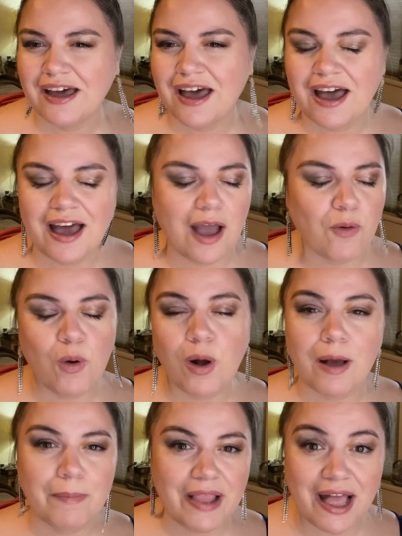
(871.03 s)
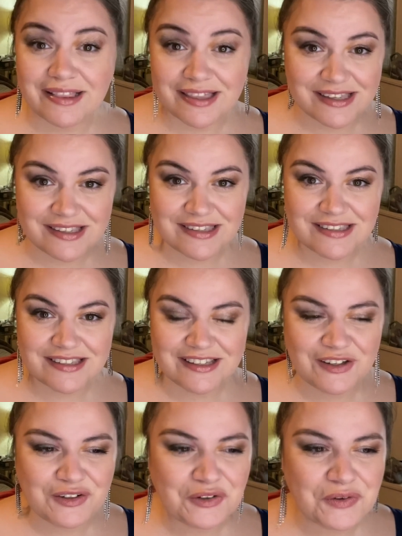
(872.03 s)
I woke up like this,
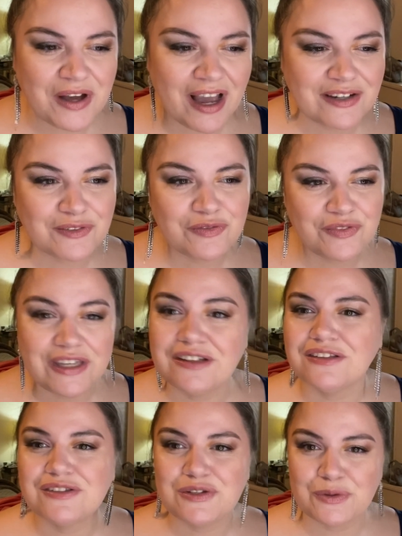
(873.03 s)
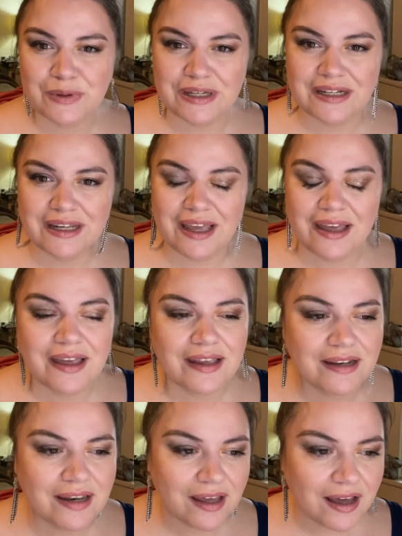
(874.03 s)
you know, kind of feel to it.
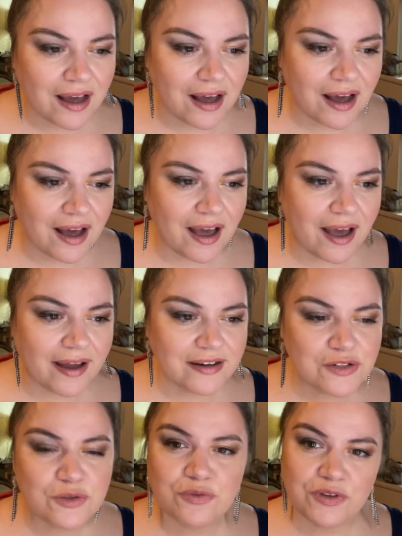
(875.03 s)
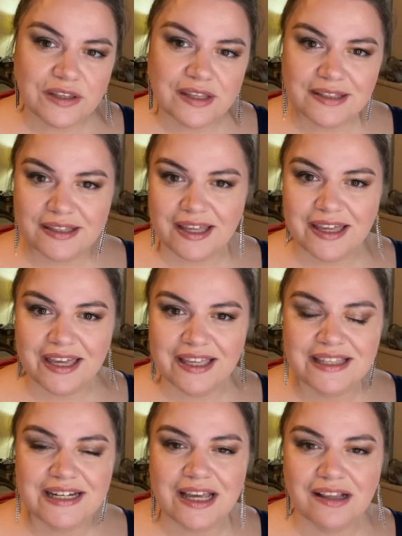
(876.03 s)
And I do feel like they hit
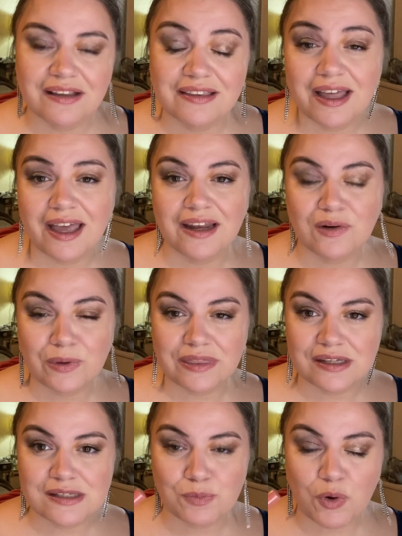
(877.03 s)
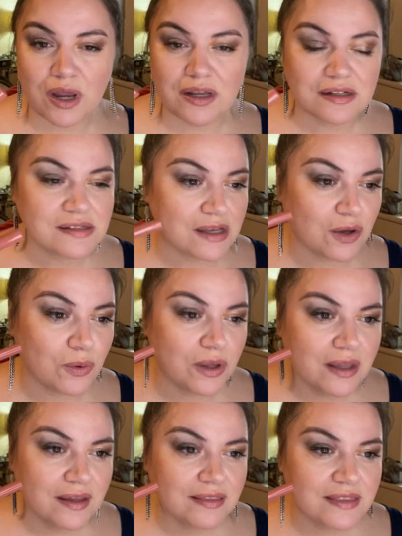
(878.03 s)
the nail on the head with this product. So
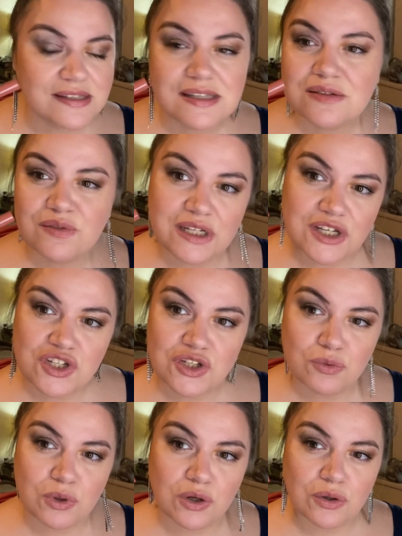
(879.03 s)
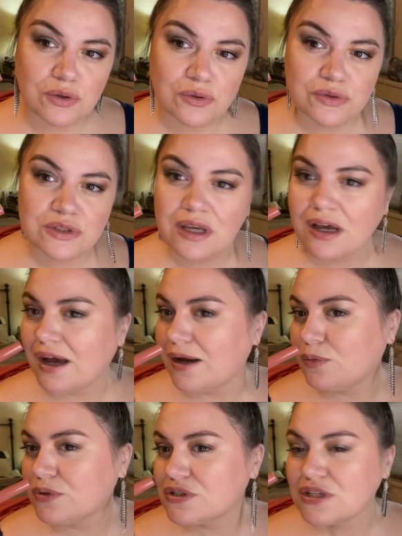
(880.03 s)
this is Venetian Rose. I
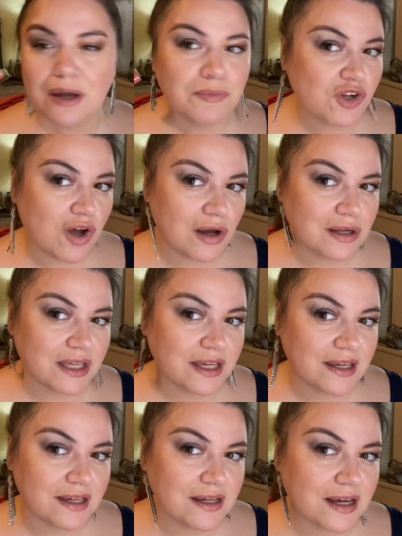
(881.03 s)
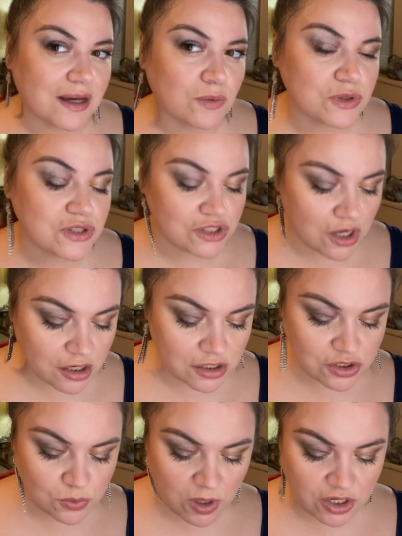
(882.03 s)
will stop talking. I will start
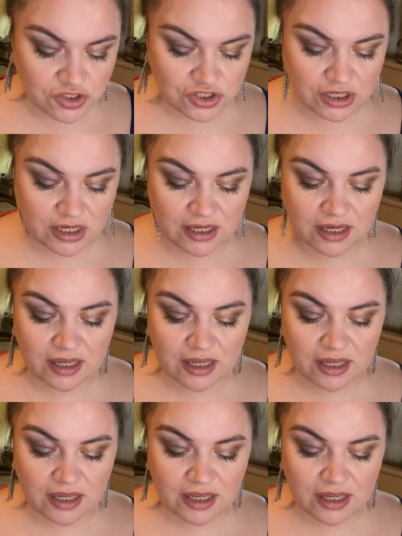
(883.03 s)
swatching.